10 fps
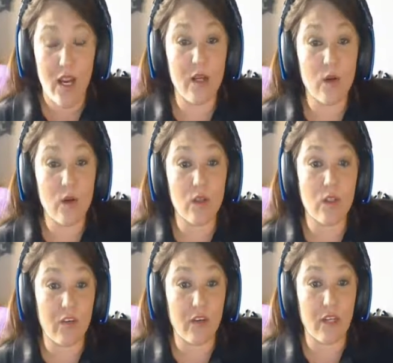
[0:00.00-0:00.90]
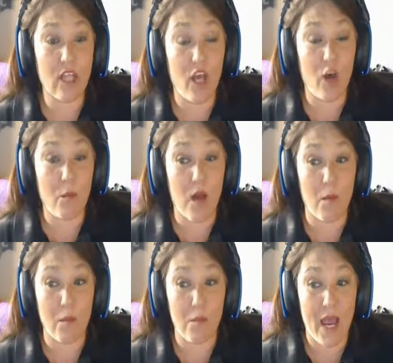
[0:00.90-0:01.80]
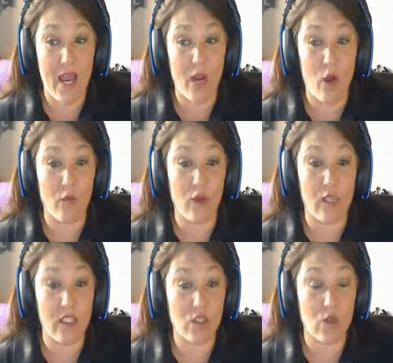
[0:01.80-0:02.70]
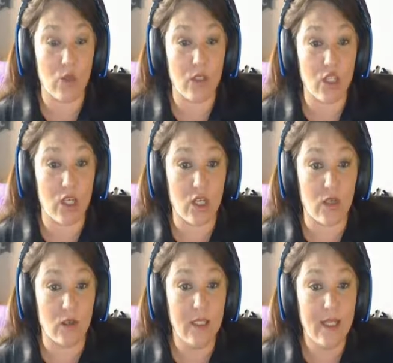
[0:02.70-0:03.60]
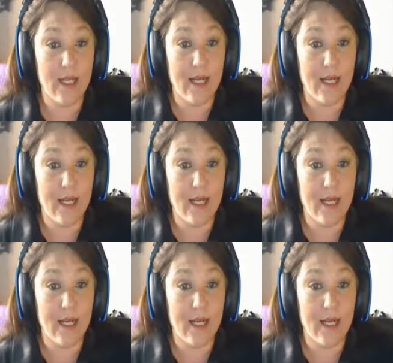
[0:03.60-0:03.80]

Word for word: And, of course, don't forget to help out Matt over on his Twitch channel.